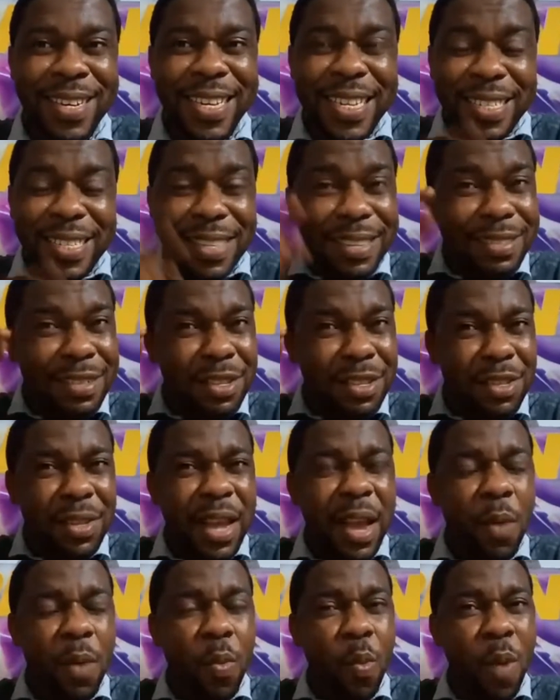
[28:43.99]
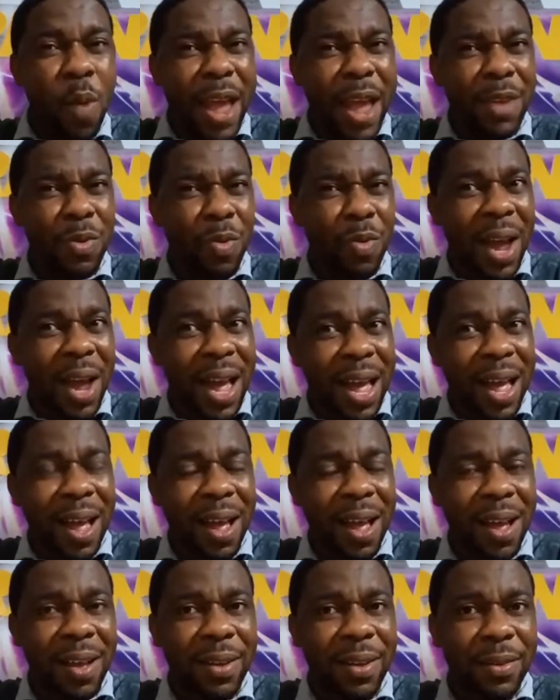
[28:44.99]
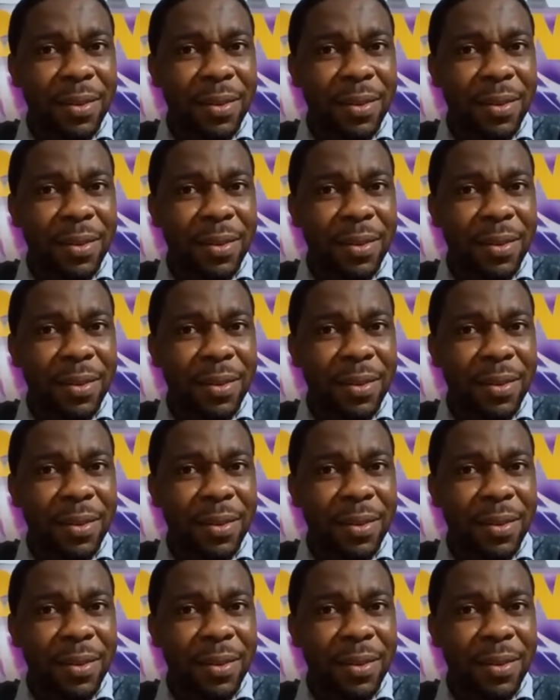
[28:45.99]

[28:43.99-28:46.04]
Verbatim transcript: He says, stay where you are.